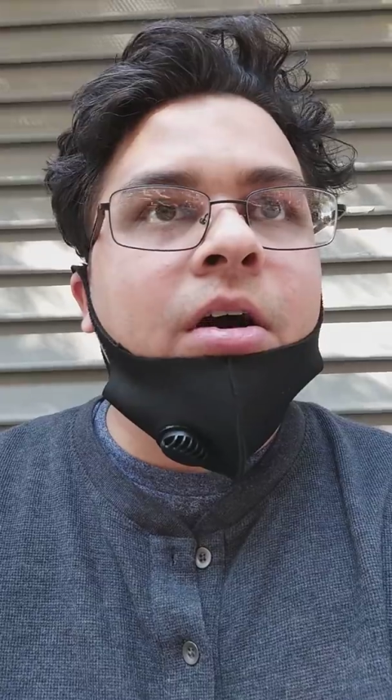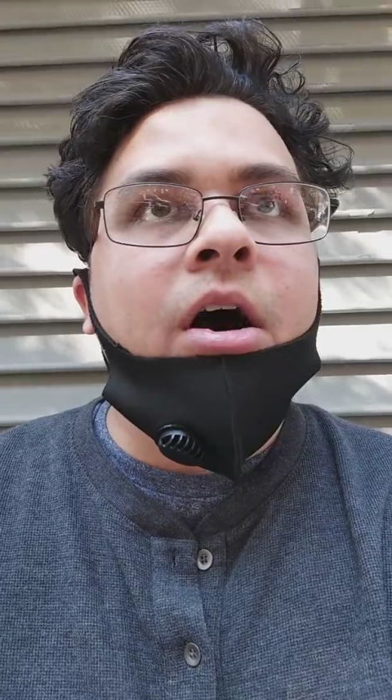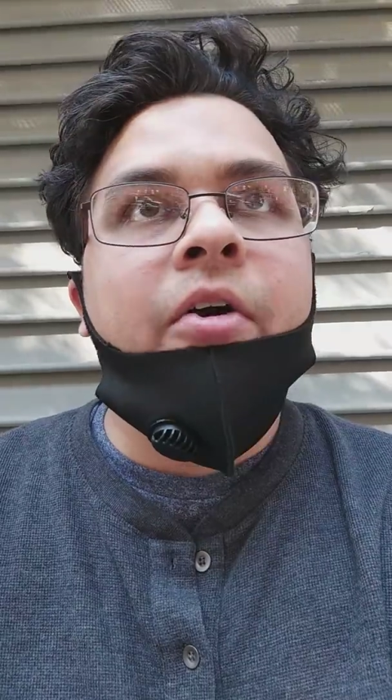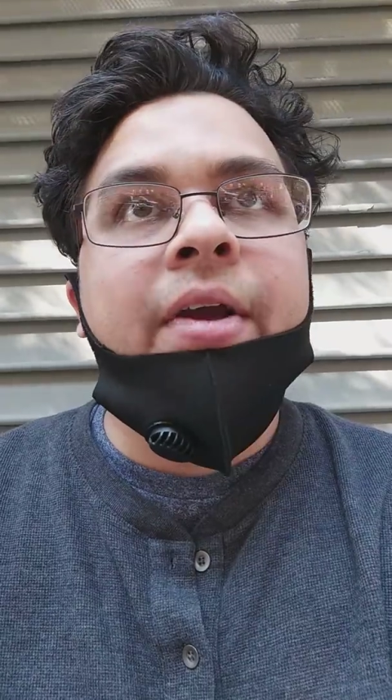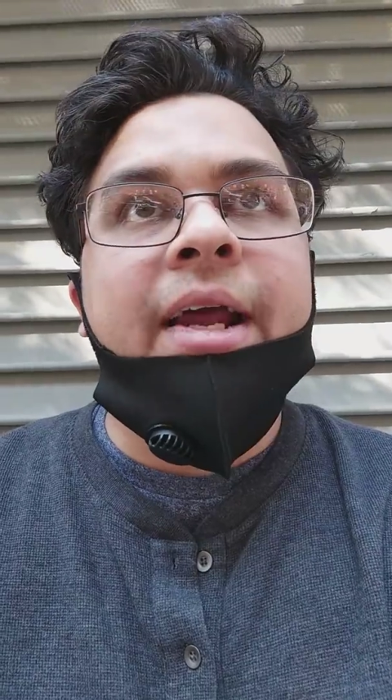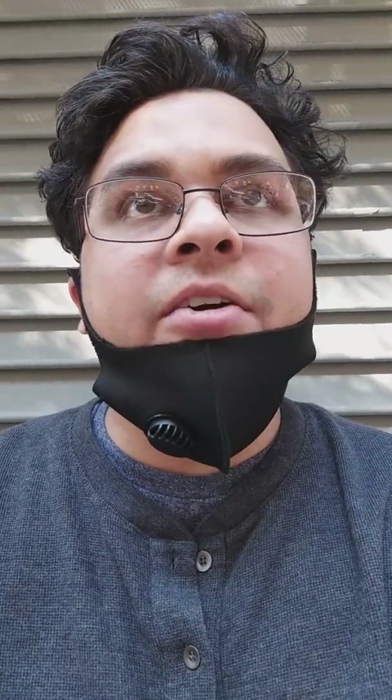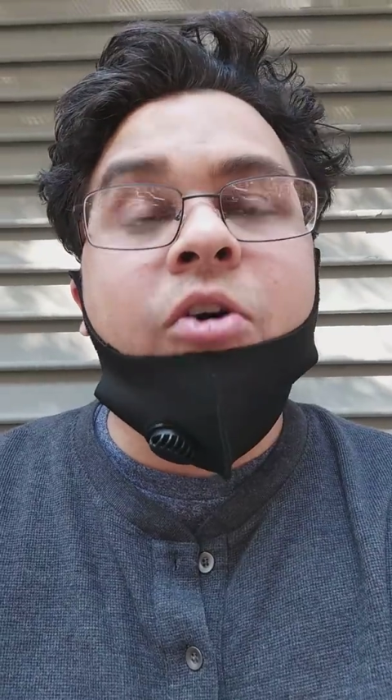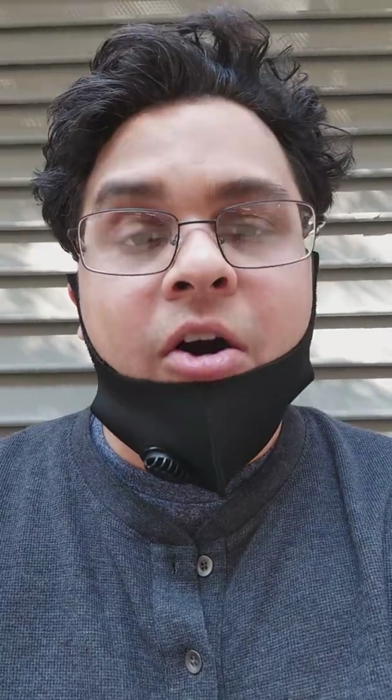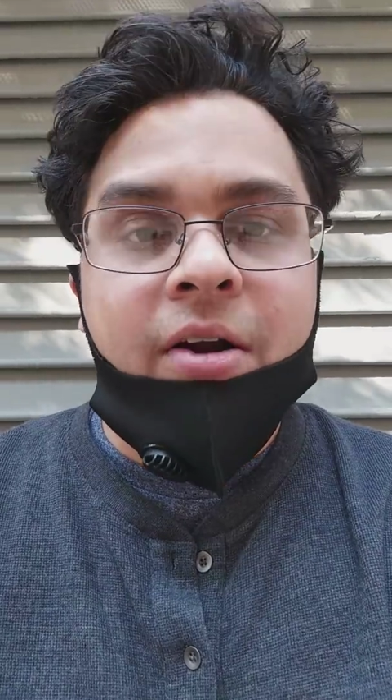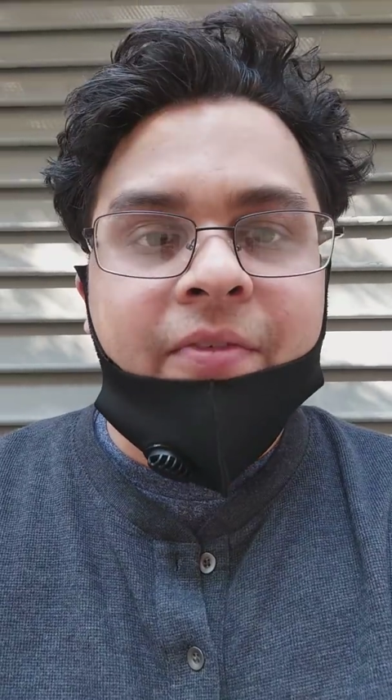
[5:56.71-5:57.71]
or any
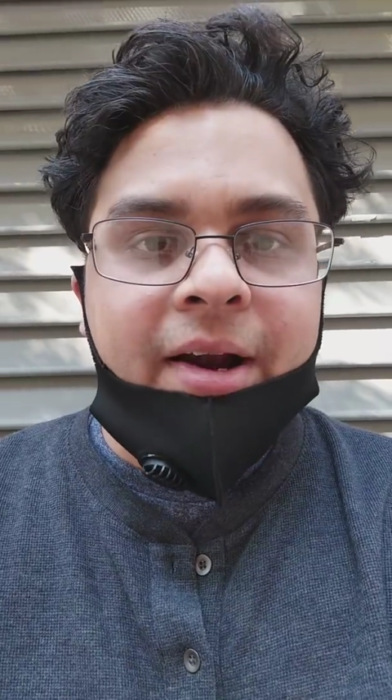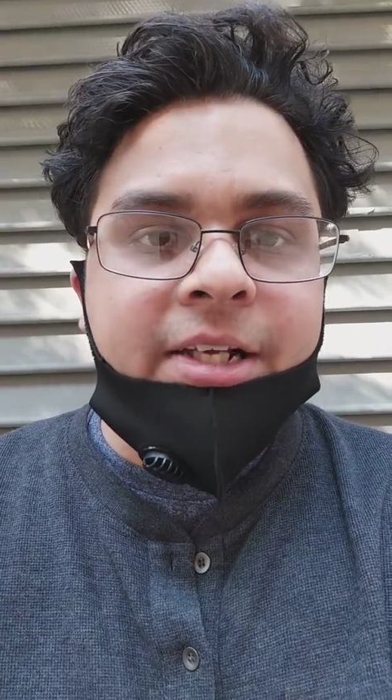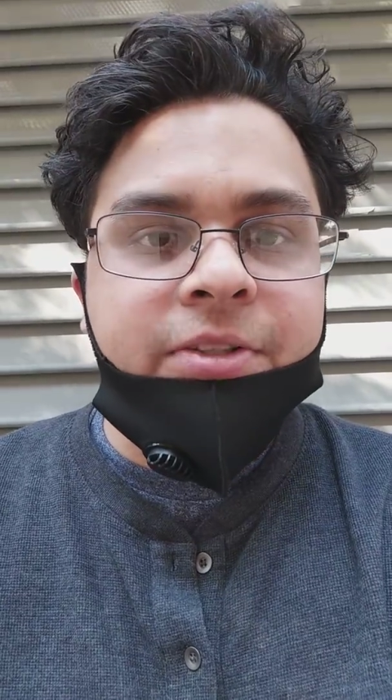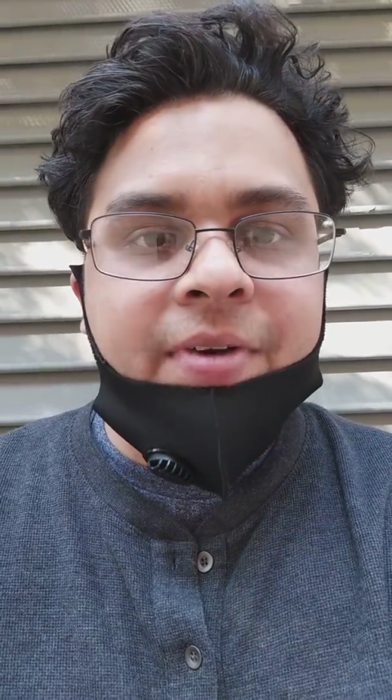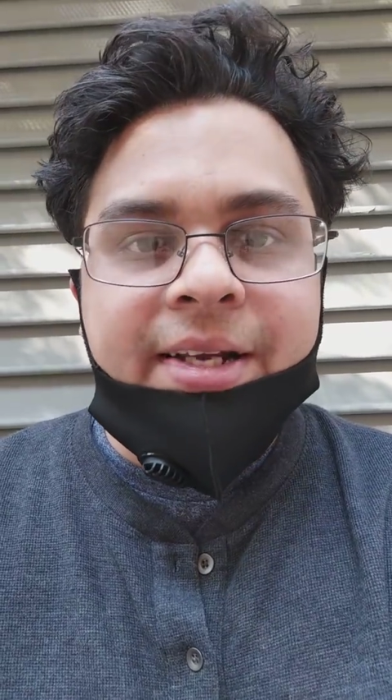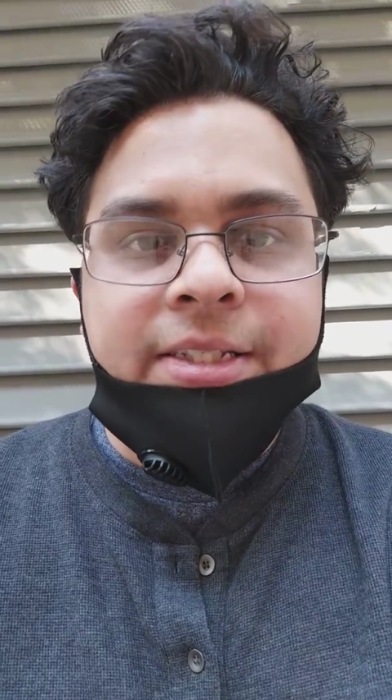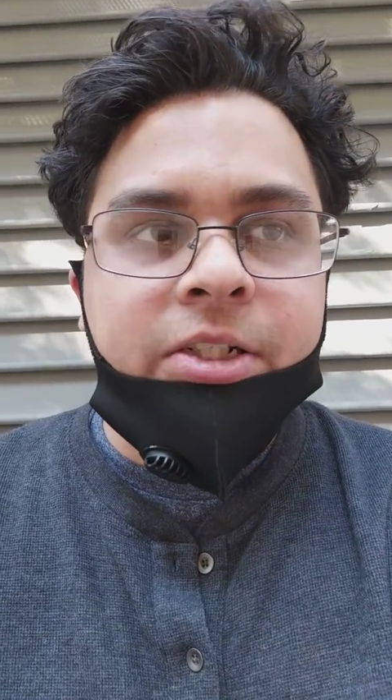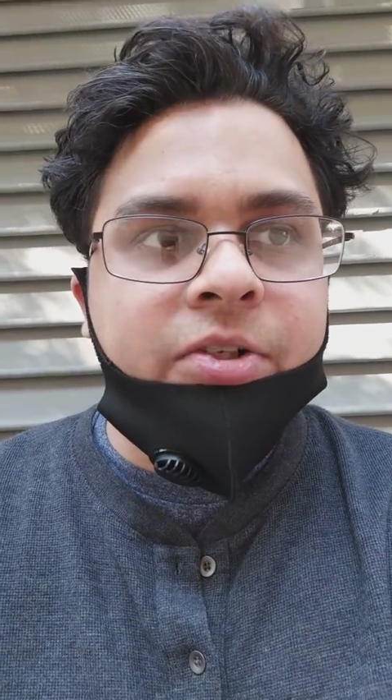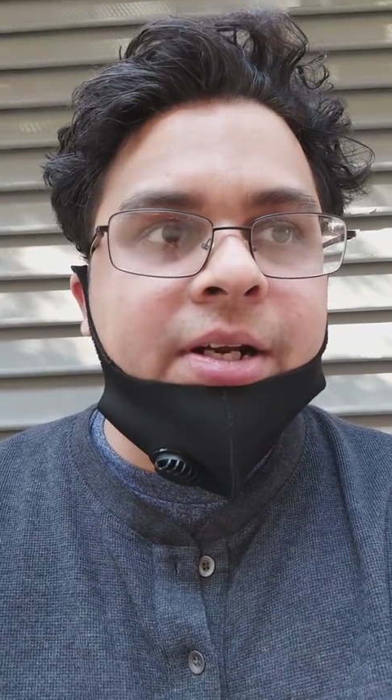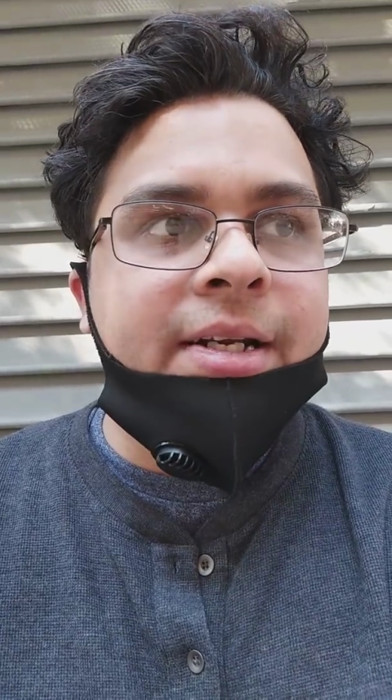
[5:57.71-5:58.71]
coronavirus vaccine
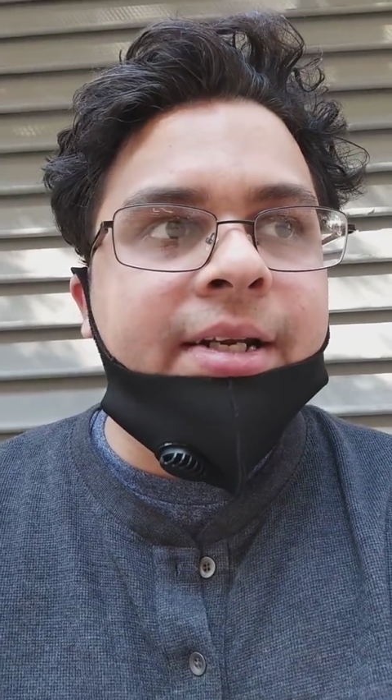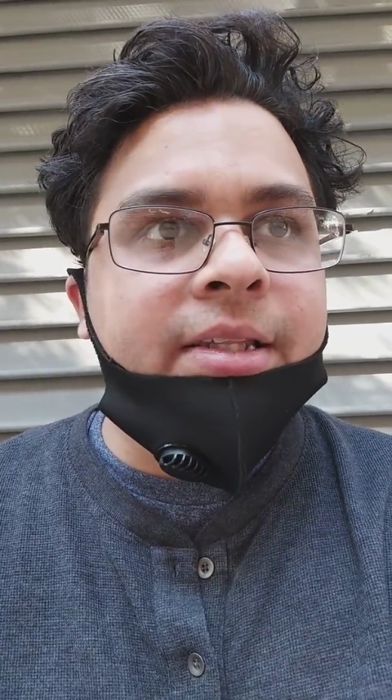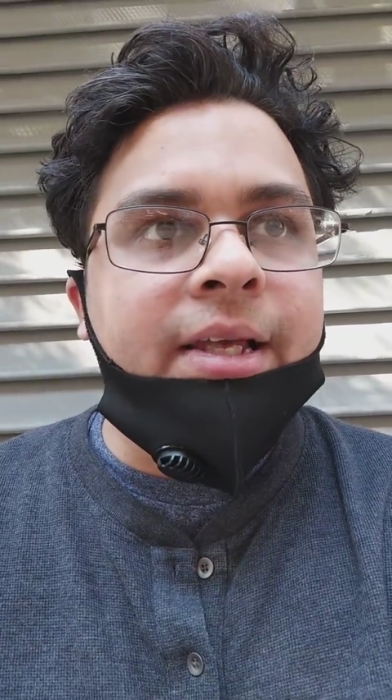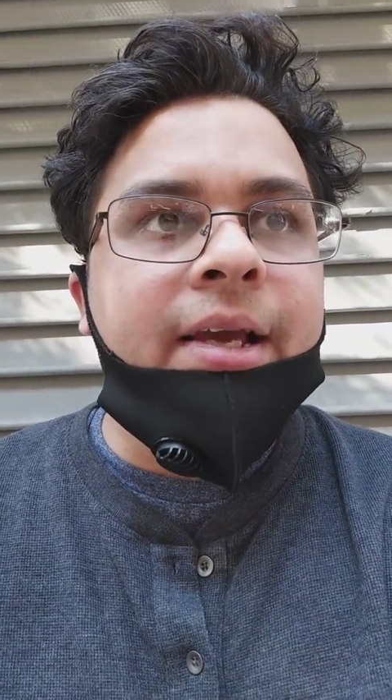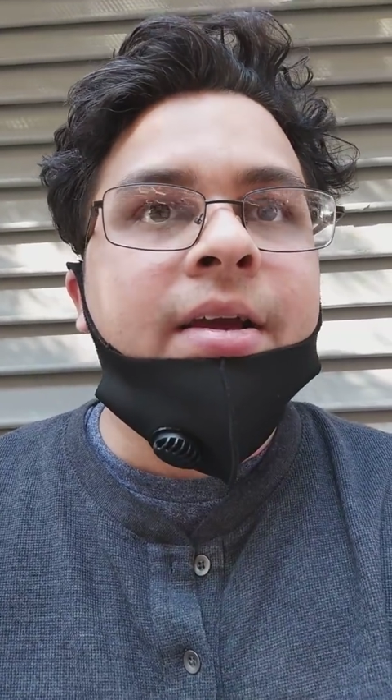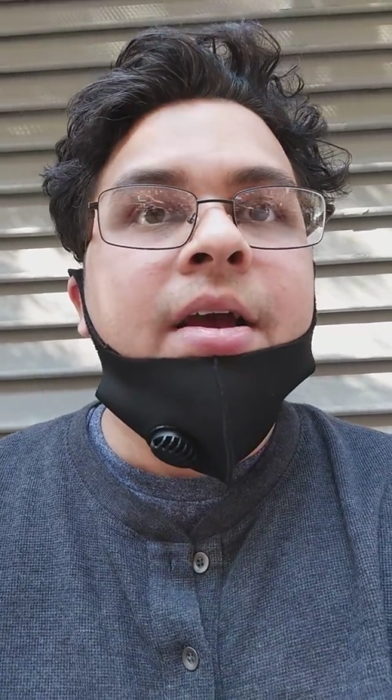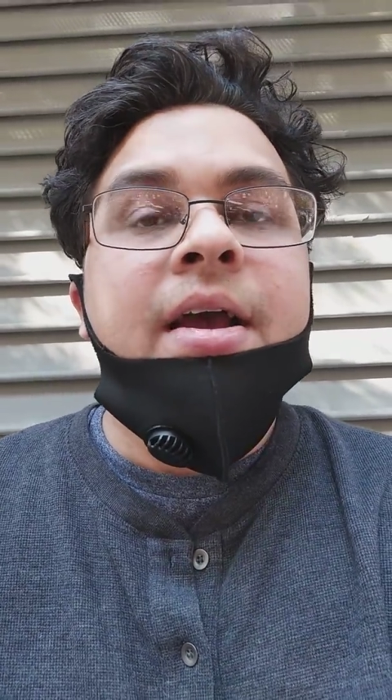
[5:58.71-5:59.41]
related thing,